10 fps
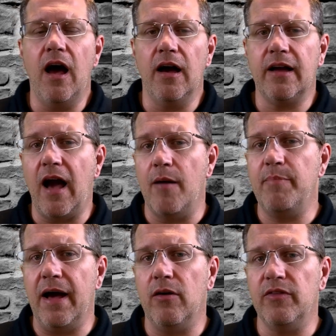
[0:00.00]

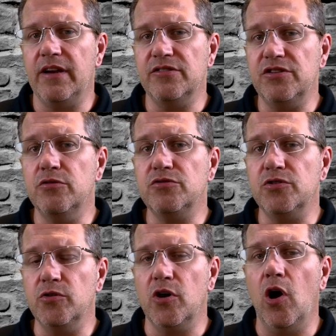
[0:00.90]
compound that is used
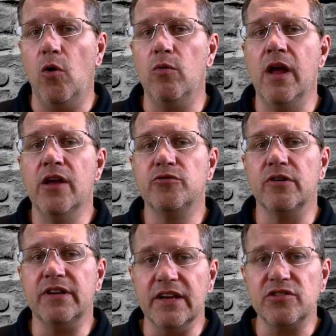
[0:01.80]
to coat
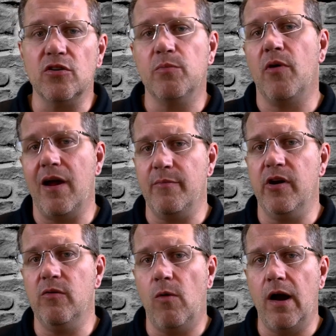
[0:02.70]
traditional
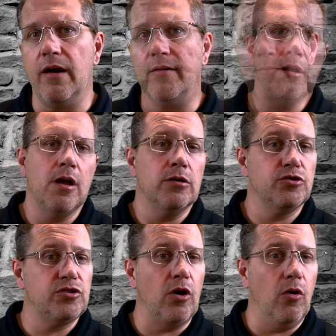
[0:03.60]
primary wire.
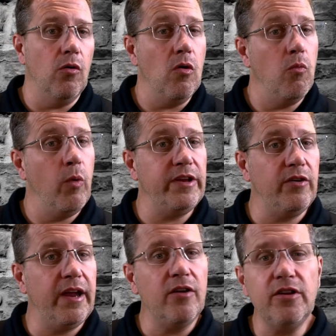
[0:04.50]
So, when you
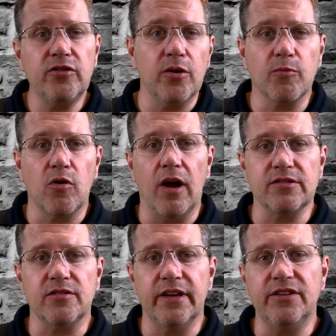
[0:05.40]
hear the term
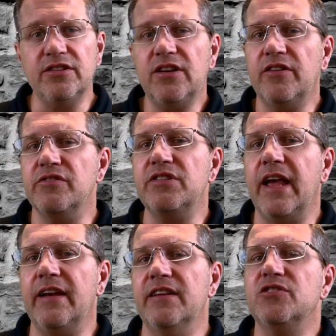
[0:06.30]
crosslink, just
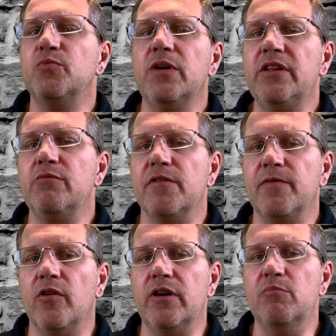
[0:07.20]
understand that it's really
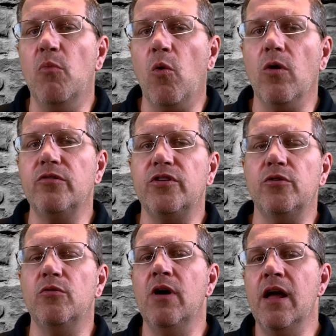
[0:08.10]
referring more
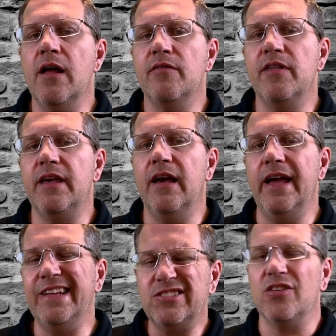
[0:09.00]
to the
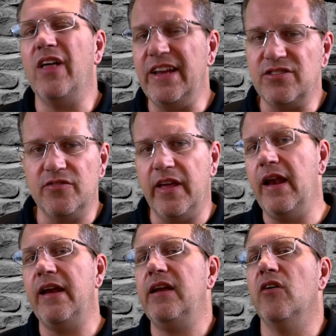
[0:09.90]
insulation than
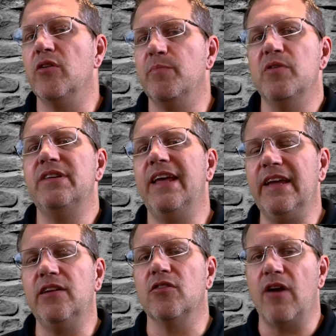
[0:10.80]
any other
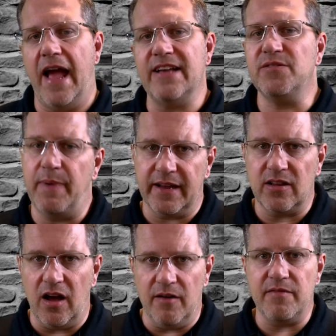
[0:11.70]
particular aspect
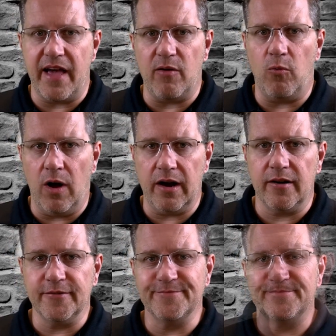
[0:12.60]
of that
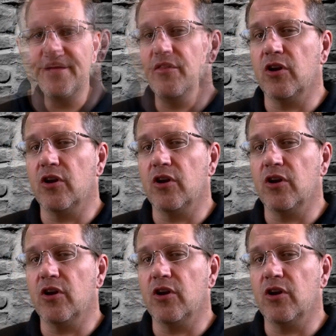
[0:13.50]
wire. The